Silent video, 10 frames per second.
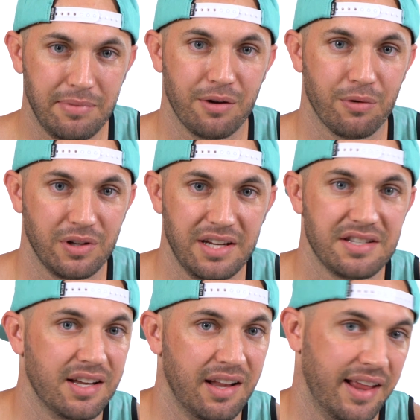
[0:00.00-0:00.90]
be
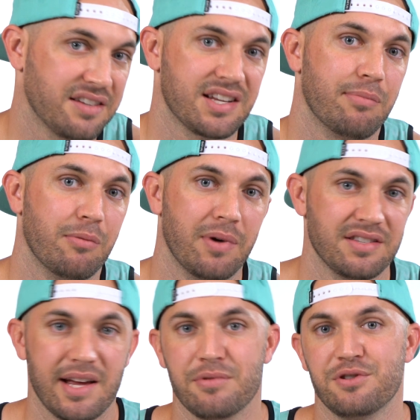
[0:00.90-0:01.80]
released in the next couple
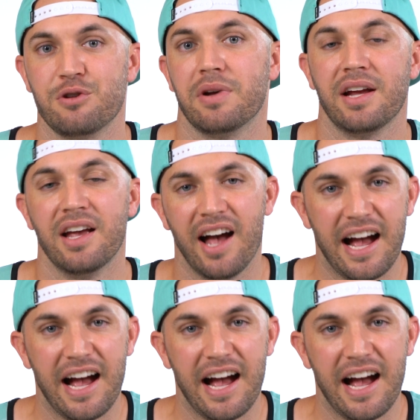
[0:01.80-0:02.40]
months, I'm assuming.